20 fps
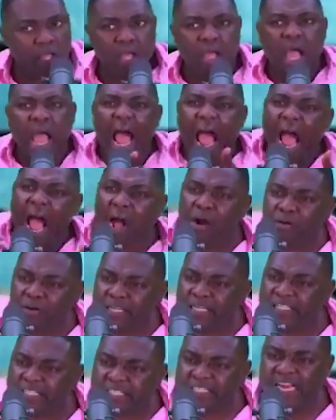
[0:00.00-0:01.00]
How
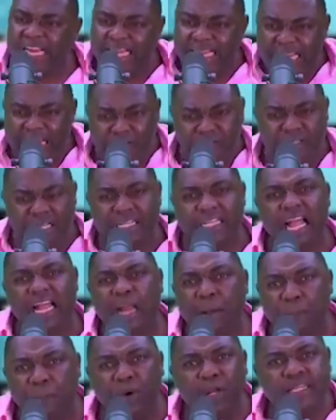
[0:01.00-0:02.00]
did she leave the
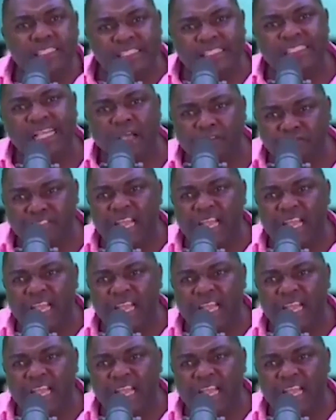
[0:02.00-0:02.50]
Ghana Police Service,